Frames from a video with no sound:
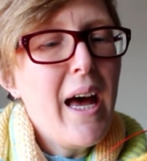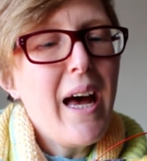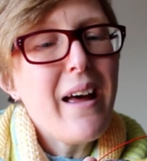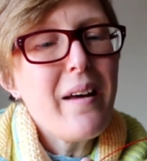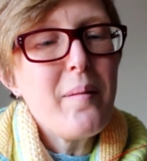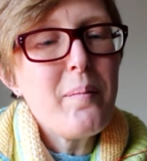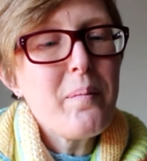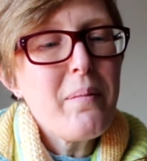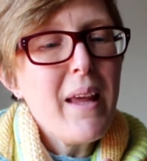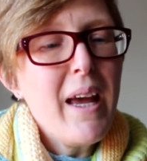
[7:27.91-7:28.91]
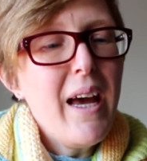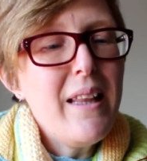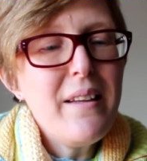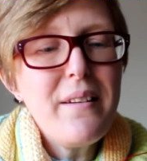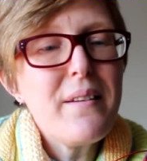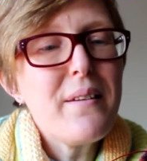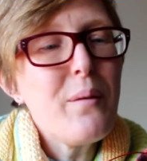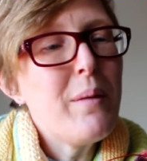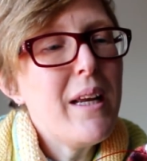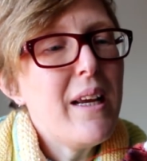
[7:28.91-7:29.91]
And there's just
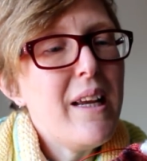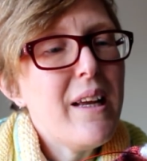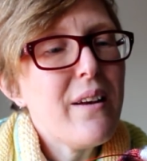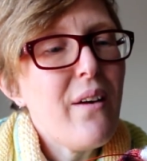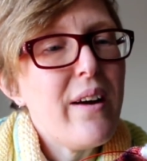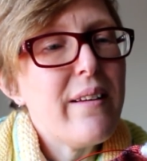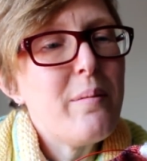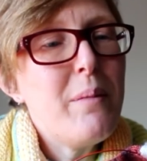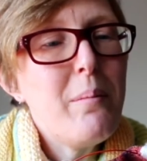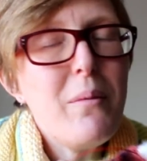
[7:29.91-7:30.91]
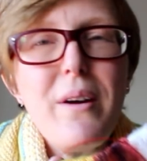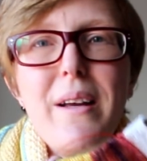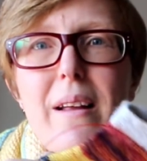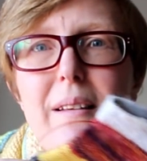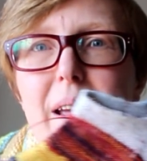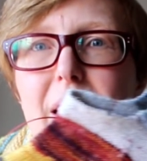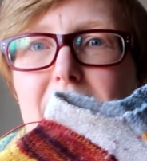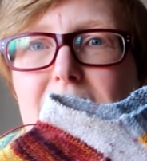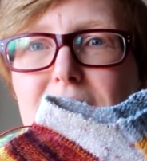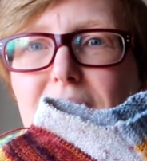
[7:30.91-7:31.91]
so many nice memories
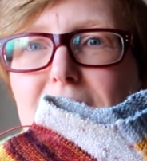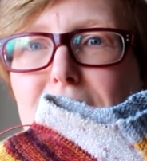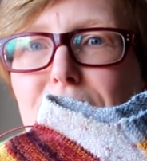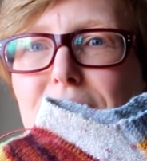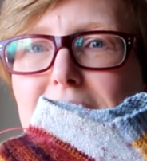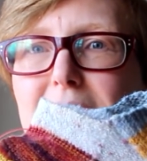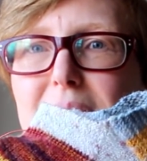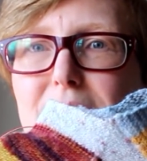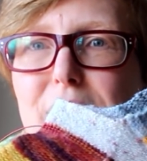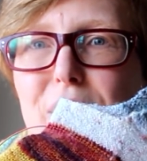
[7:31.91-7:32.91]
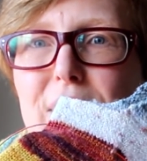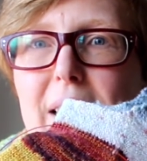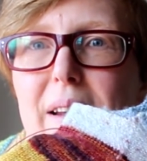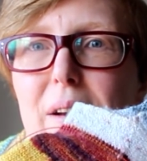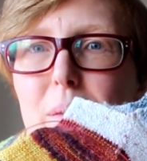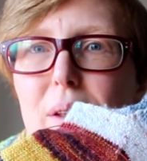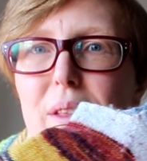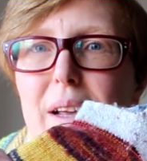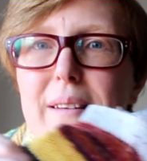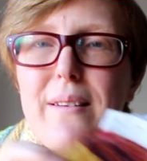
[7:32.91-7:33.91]
and nice feelings associated with
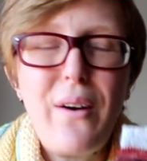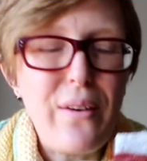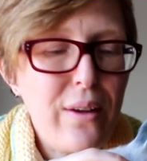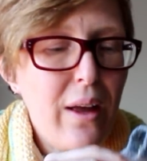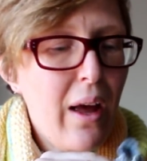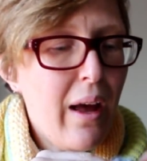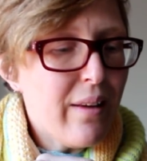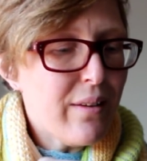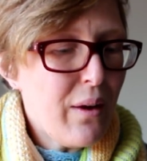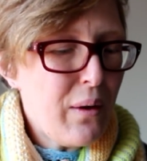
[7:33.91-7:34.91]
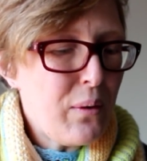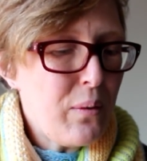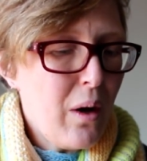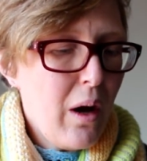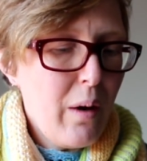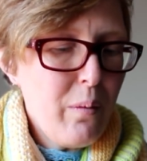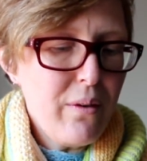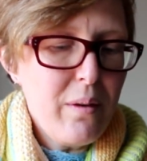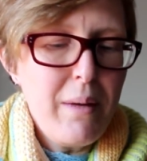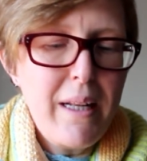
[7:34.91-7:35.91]
these socks. So I
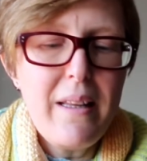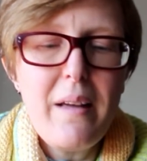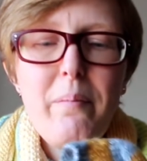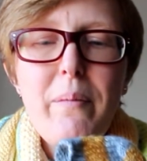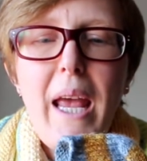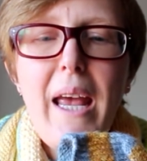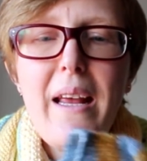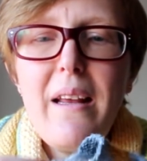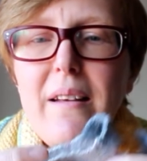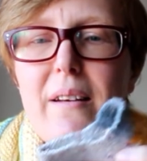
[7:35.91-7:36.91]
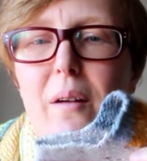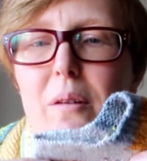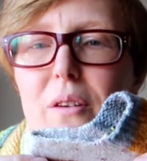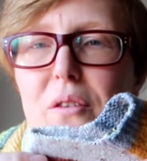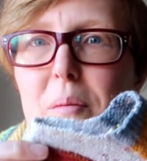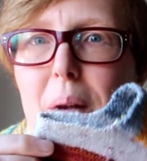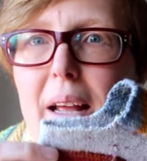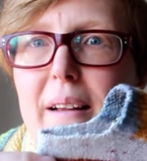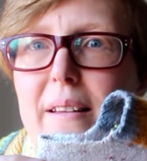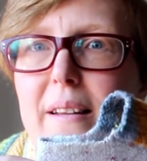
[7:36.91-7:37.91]
want to mend them, and I want to
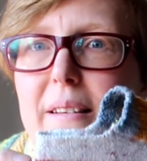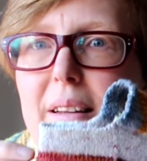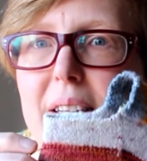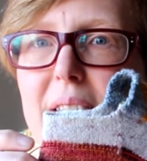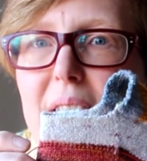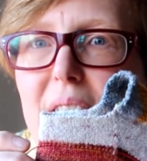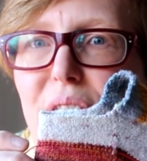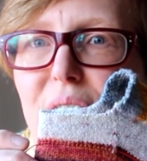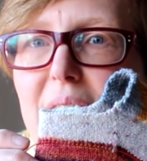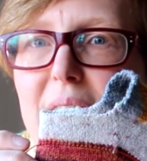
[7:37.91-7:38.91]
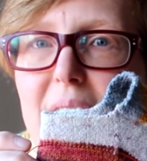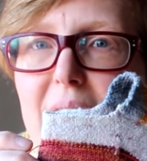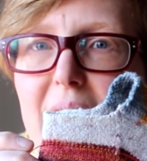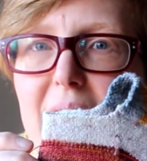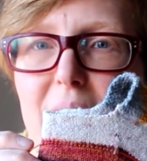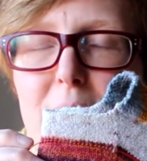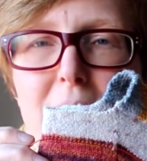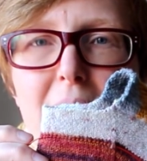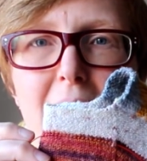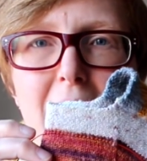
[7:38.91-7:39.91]
replace this section that's felted here.
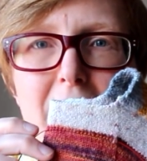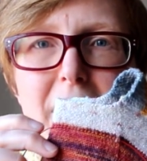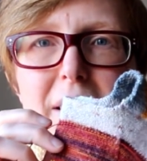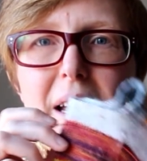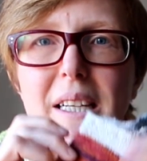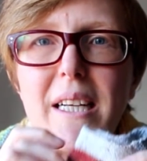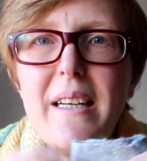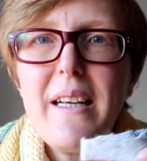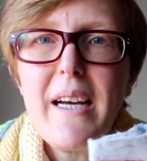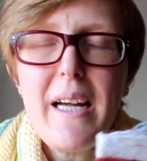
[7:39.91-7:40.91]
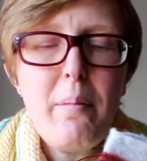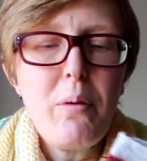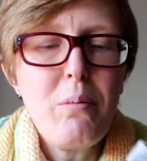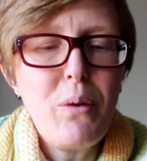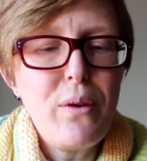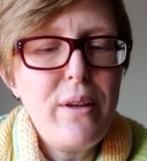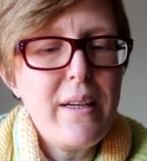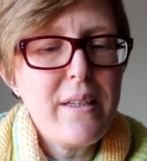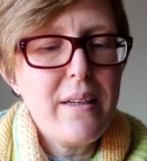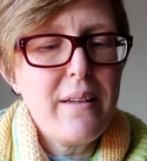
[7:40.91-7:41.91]
There's actually a couple more
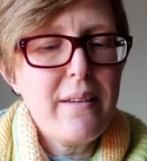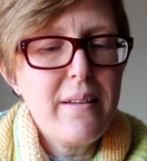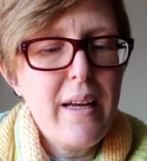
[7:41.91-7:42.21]
sections.